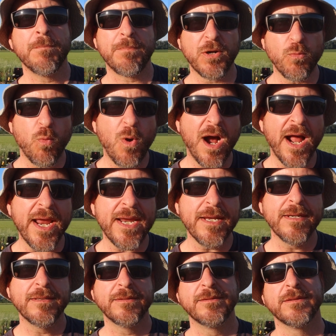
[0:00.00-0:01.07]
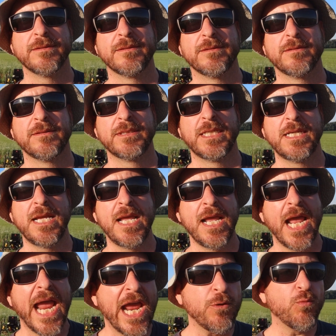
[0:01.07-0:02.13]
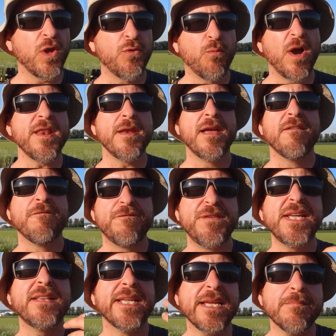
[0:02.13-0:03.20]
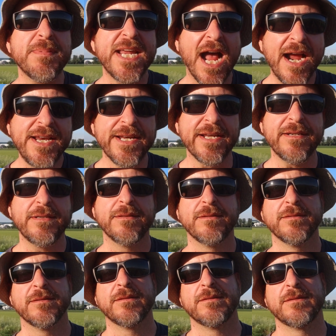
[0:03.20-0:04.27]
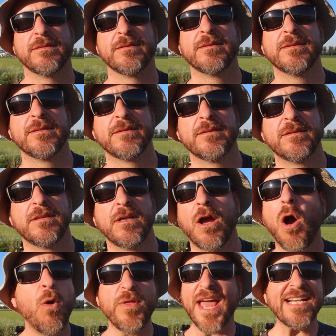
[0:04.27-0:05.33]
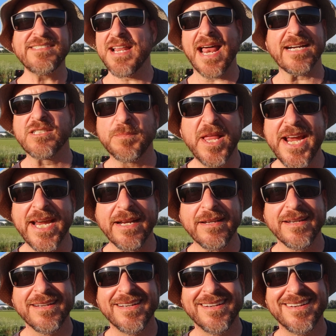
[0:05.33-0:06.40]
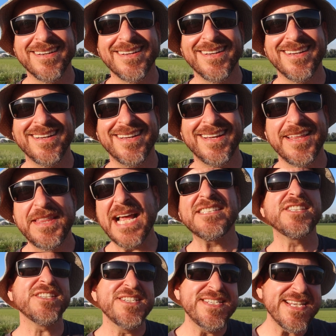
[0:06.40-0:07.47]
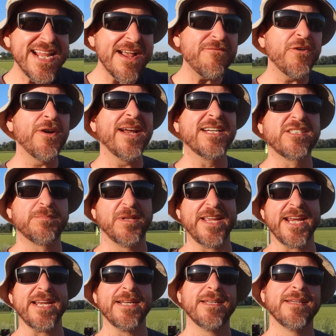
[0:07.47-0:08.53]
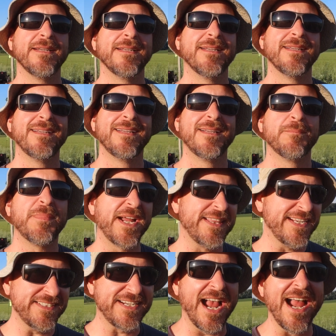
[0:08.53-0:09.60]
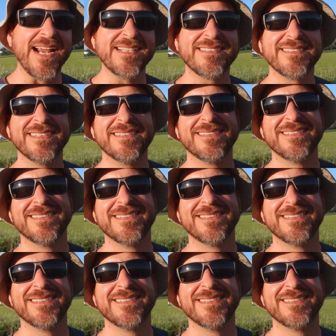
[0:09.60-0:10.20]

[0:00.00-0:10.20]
But why? And with what feeling behind it. Oh, that's not explained. That's never explained by these guys.